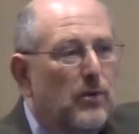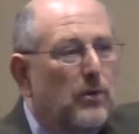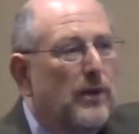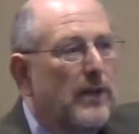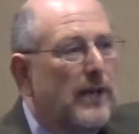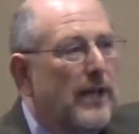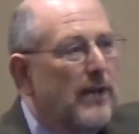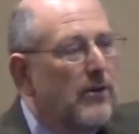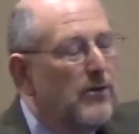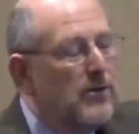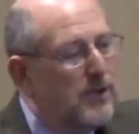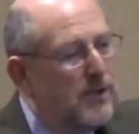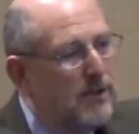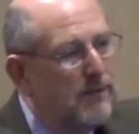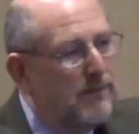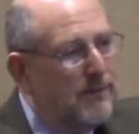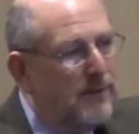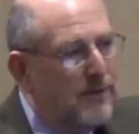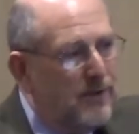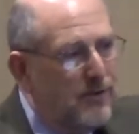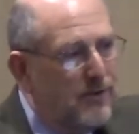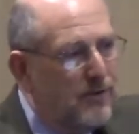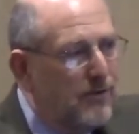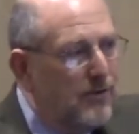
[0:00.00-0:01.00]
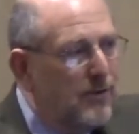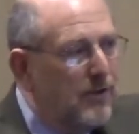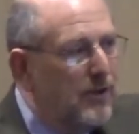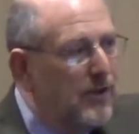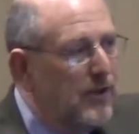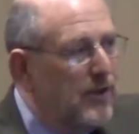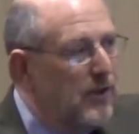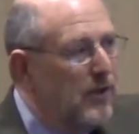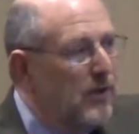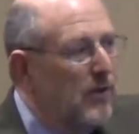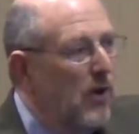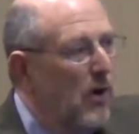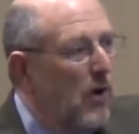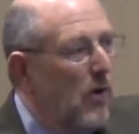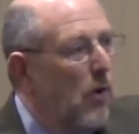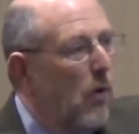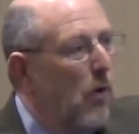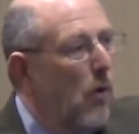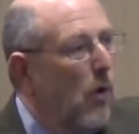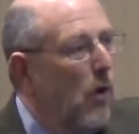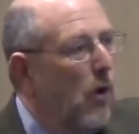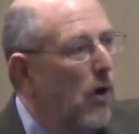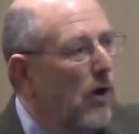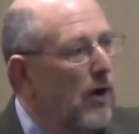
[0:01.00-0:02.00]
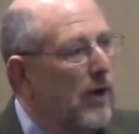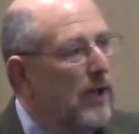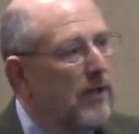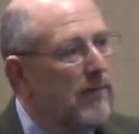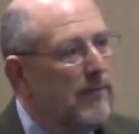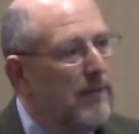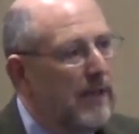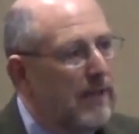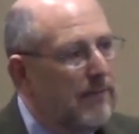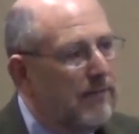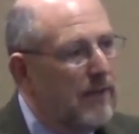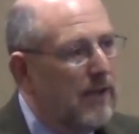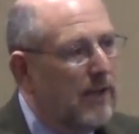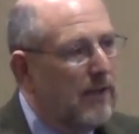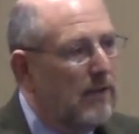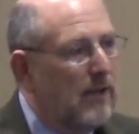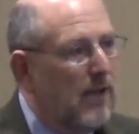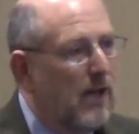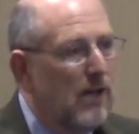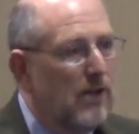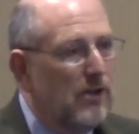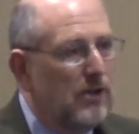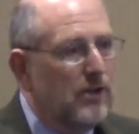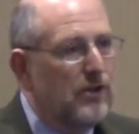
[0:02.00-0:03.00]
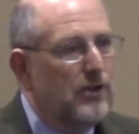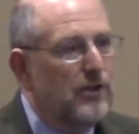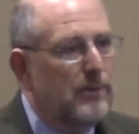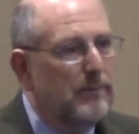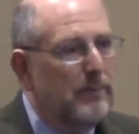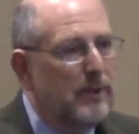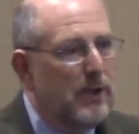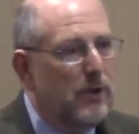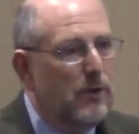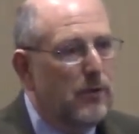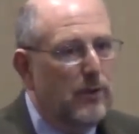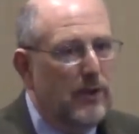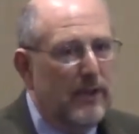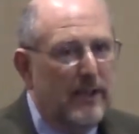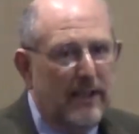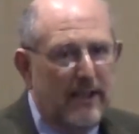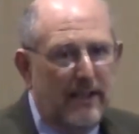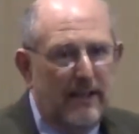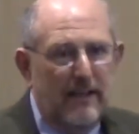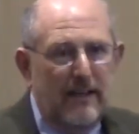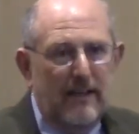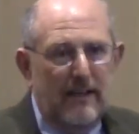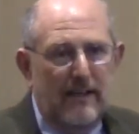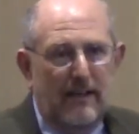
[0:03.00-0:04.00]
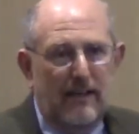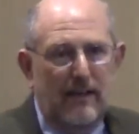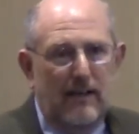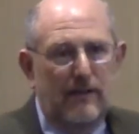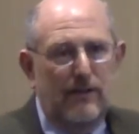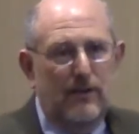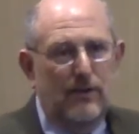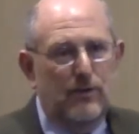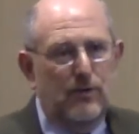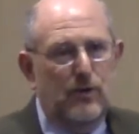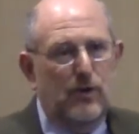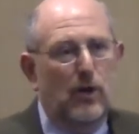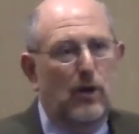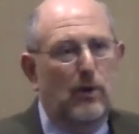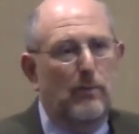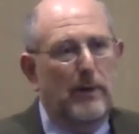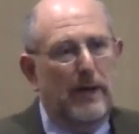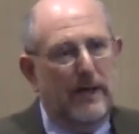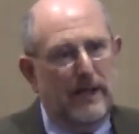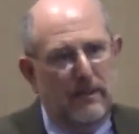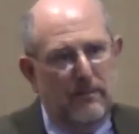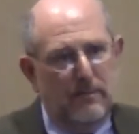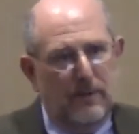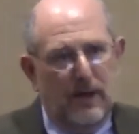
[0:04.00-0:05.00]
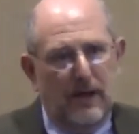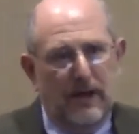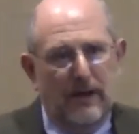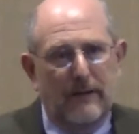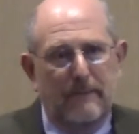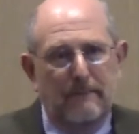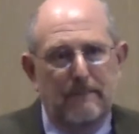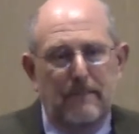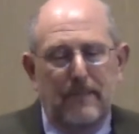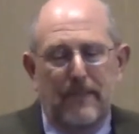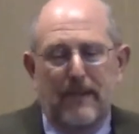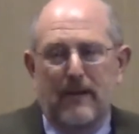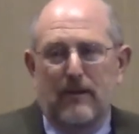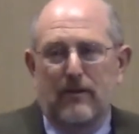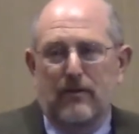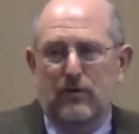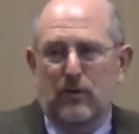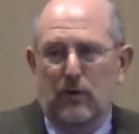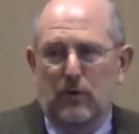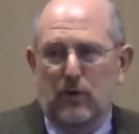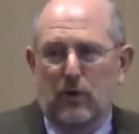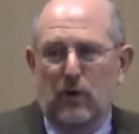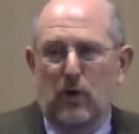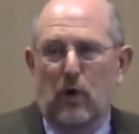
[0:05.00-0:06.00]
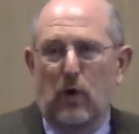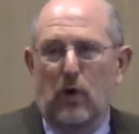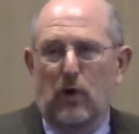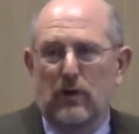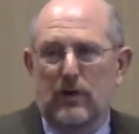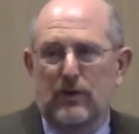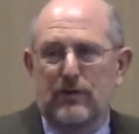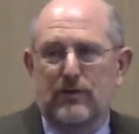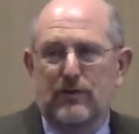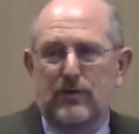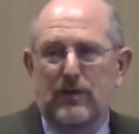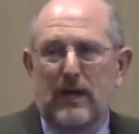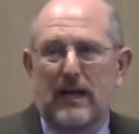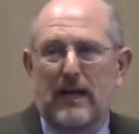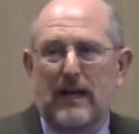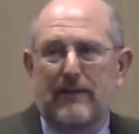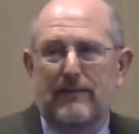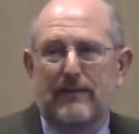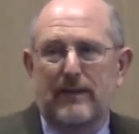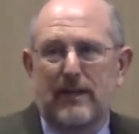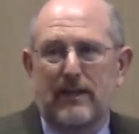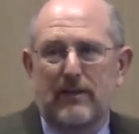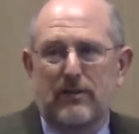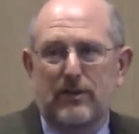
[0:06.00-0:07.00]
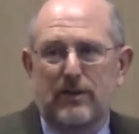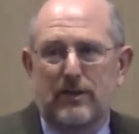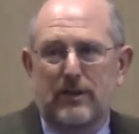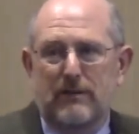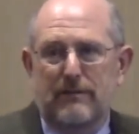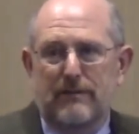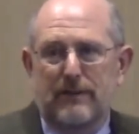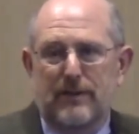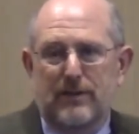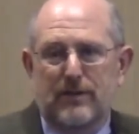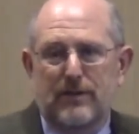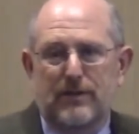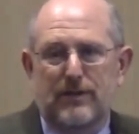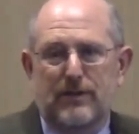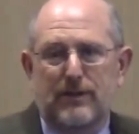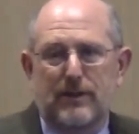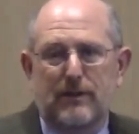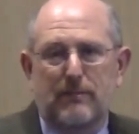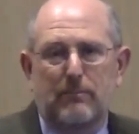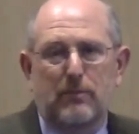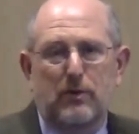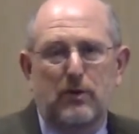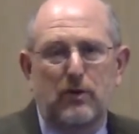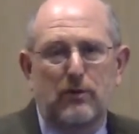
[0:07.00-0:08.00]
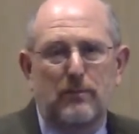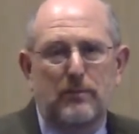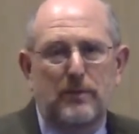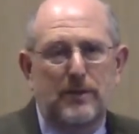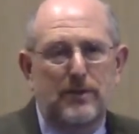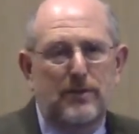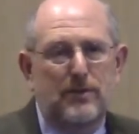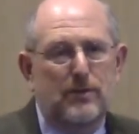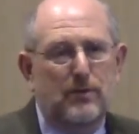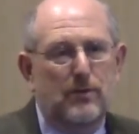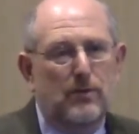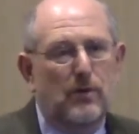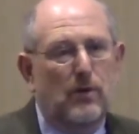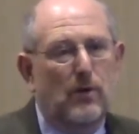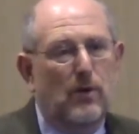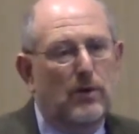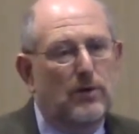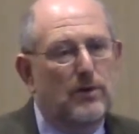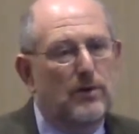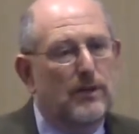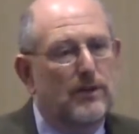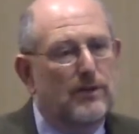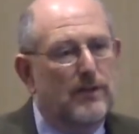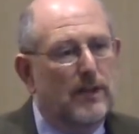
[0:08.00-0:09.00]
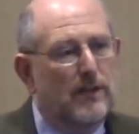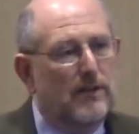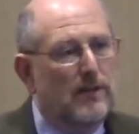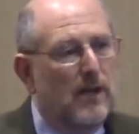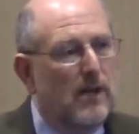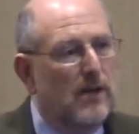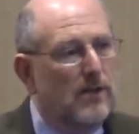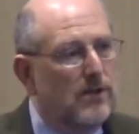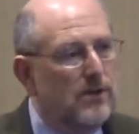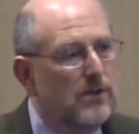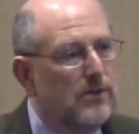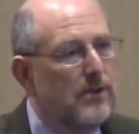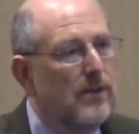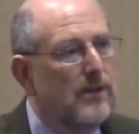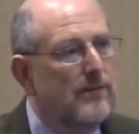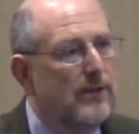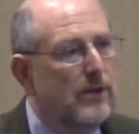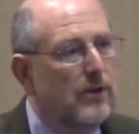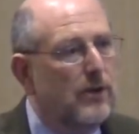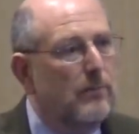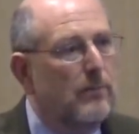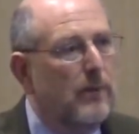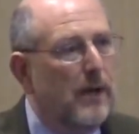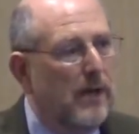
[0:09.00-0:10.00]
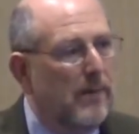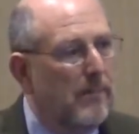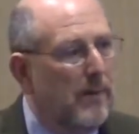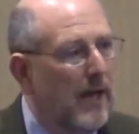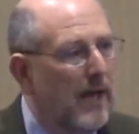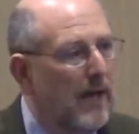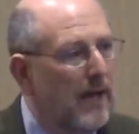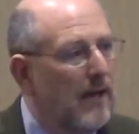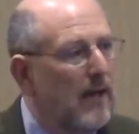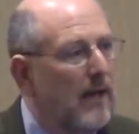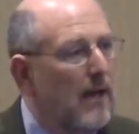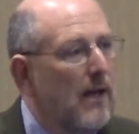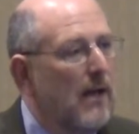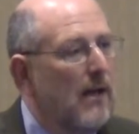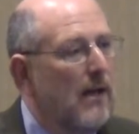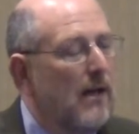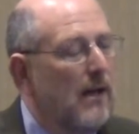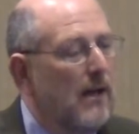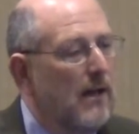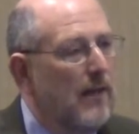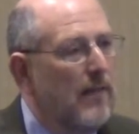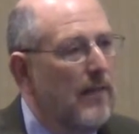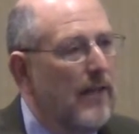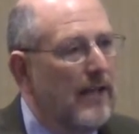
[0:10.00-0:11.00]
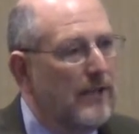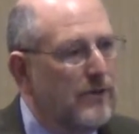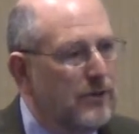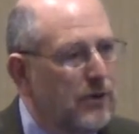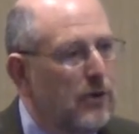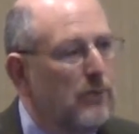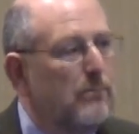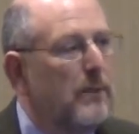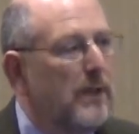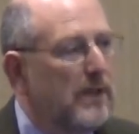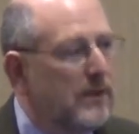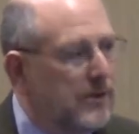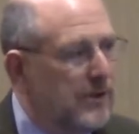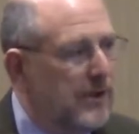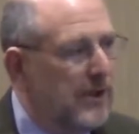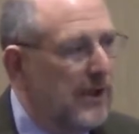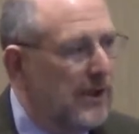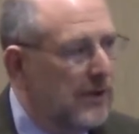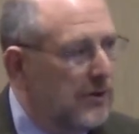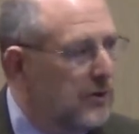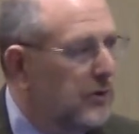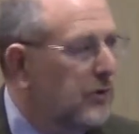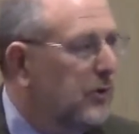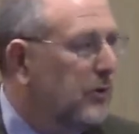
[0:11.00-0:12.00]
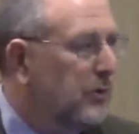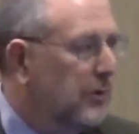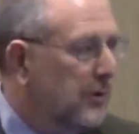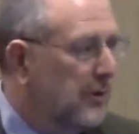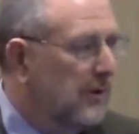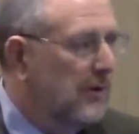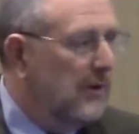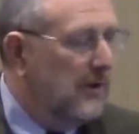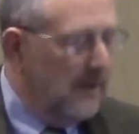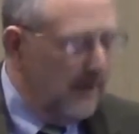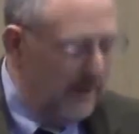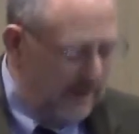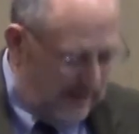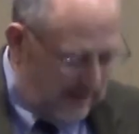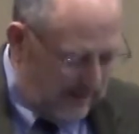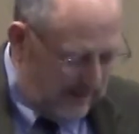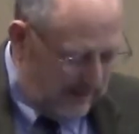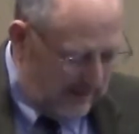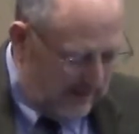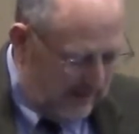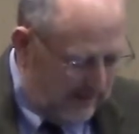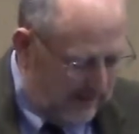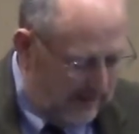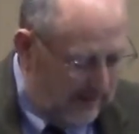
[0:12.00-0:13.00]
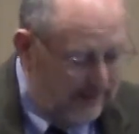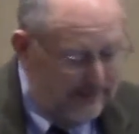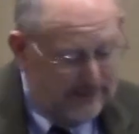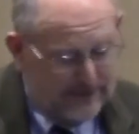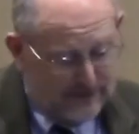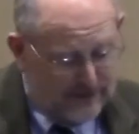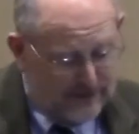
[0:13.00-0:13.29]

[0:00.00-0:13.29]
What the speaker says: doing energy efficiency or innovative technologies to be green, there's the almighty buck. So the goal is to have the energy efficiency improvements or alternate technologies have a good payback. That's your best sales tool if